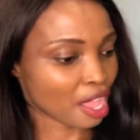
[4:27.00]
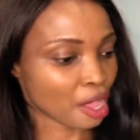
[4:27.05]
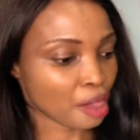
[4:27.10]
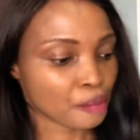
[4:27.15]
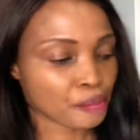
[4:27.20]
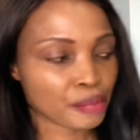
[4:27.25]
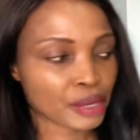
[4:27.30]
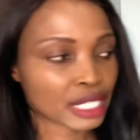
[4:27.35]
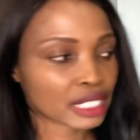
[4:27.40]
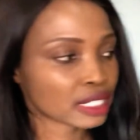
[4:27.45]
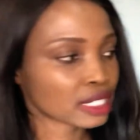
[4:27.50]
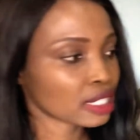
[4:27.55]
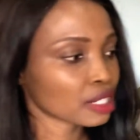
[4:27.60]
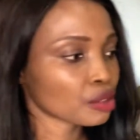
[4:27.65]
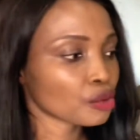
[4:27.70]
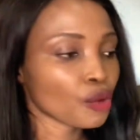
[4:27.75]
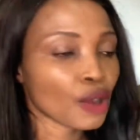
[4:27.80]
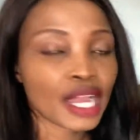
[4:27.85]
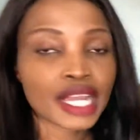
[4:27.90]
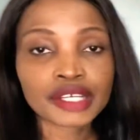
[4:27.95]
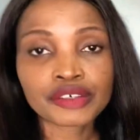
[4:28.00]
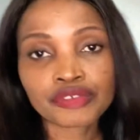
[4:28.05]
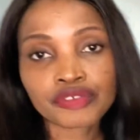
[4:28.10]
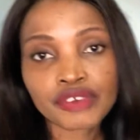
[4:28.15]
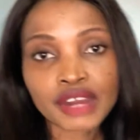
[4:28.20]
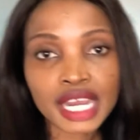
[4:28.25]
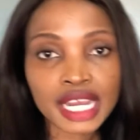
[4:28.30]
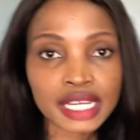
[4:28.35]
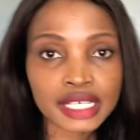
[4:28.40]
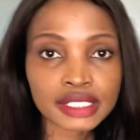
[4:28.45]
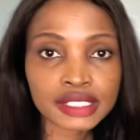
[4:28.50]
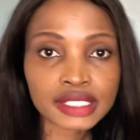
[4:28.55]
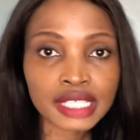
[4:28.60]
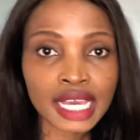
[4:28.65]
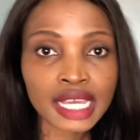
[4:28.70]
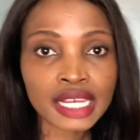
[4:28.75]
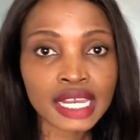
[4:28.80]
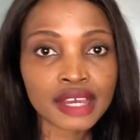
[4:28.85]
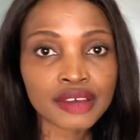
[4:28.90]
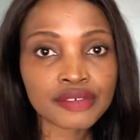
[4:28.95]
but they're quite fast. I
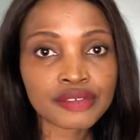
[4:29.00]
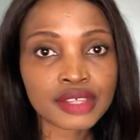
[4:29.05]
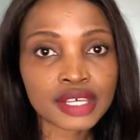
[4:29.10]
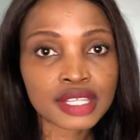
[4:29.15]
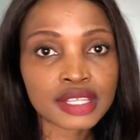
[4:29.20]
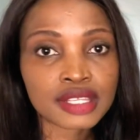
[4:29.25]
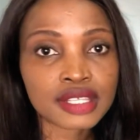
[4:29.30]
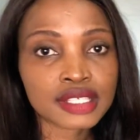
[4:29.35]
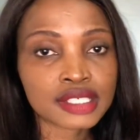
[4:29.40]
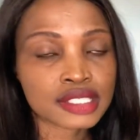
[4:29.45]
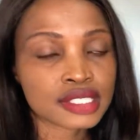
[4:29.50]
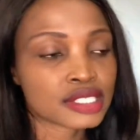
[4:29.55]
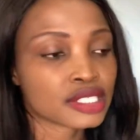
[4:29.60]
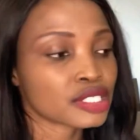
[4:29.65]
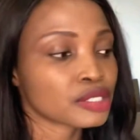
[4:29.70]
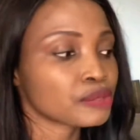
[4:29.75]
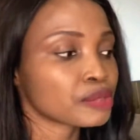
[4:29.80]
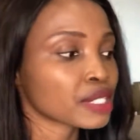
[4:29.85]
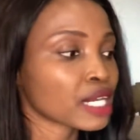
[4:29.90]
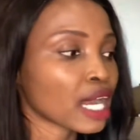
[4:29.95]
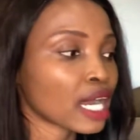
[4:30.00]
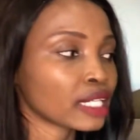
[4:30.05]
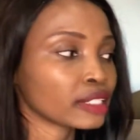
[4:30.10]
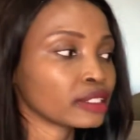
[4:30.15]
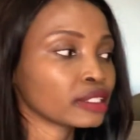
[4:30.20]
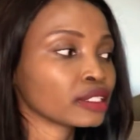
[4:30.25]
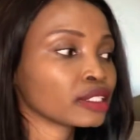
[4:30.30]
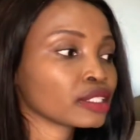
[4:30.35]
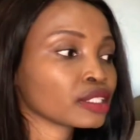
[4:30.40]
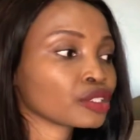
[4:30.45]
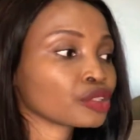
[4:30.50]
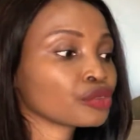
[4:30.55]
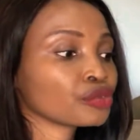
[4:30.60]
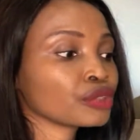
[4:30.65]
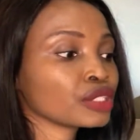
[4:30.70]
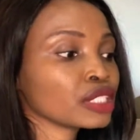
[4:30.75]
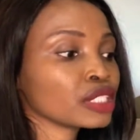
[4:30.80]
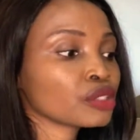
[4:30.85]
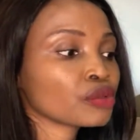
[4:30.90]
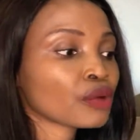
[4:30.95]
love that this shipping agent is
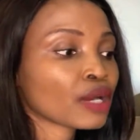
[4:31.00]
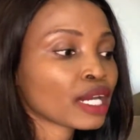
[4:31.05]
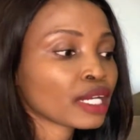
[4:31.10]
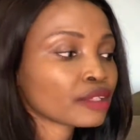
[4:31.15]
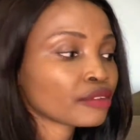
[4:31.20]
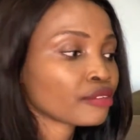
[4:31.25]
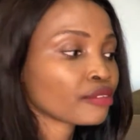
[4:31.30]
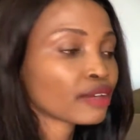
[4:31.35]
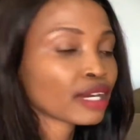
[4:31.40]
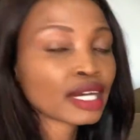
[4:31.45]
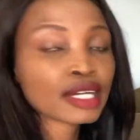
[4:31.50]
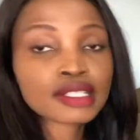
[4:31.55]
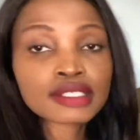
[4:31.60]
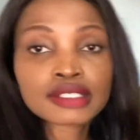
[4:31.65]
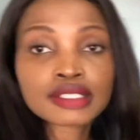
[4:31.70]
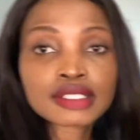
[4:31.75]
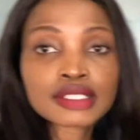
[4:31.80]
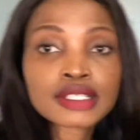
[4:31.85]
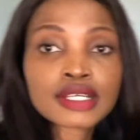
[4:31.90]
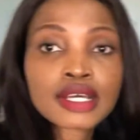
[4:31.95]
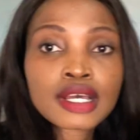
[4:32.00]
really quite fast.